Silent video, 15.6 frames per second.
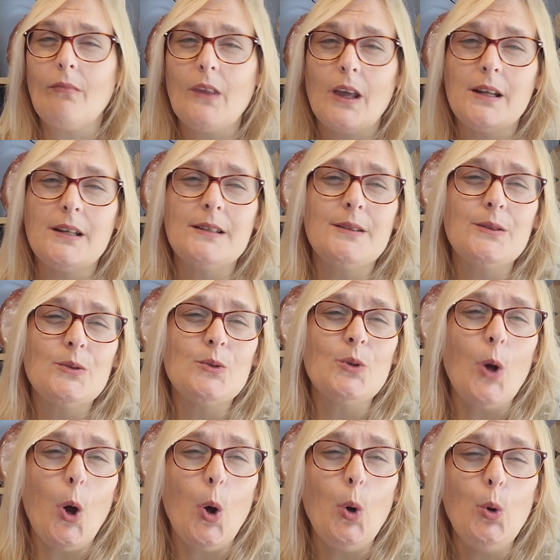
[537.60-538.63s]
And it's
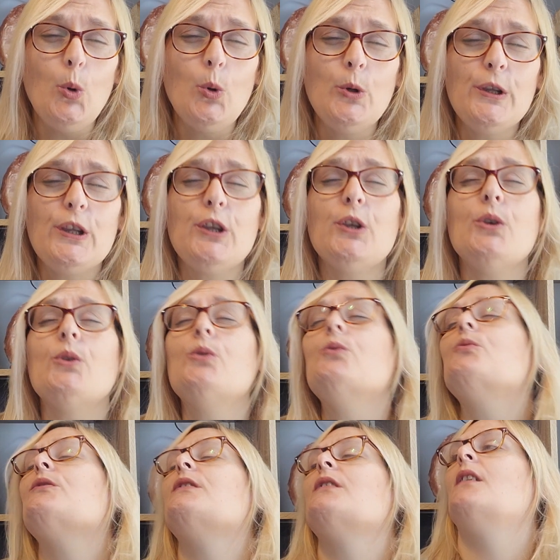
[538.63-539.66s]
so
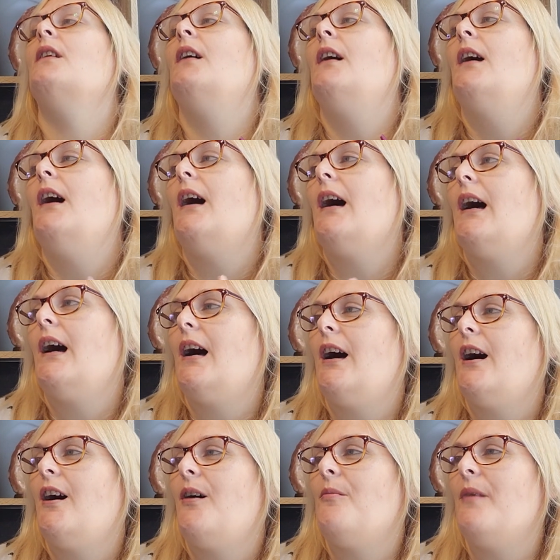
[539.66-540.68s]
cute.
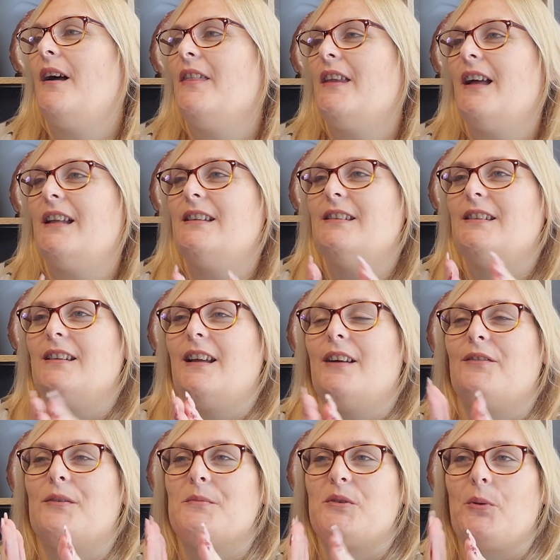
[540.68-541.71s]
And then
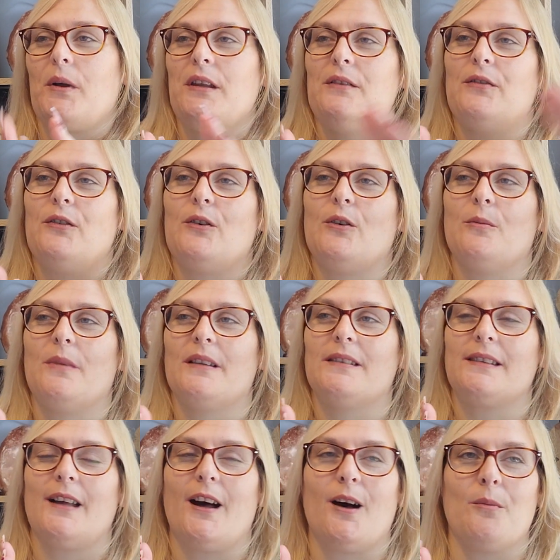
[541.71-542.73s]
from 24 months
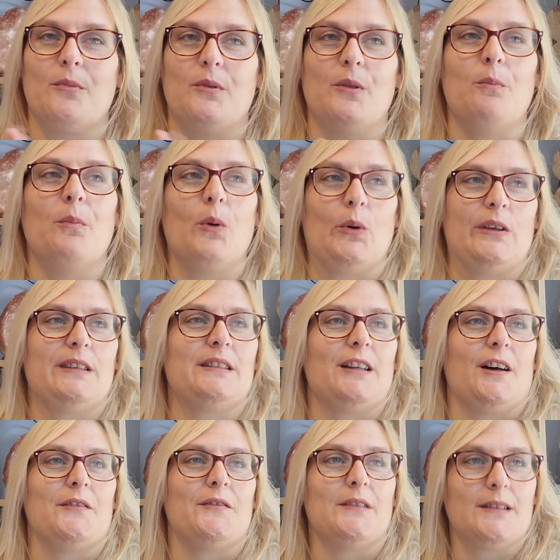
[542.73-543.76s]
up, the boy
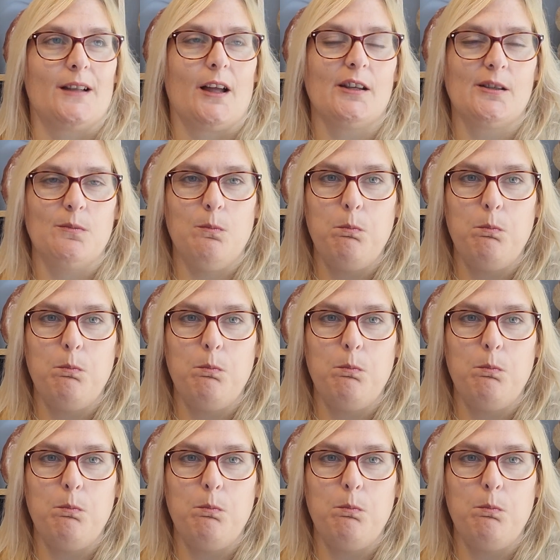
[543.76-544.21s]
stuff is like,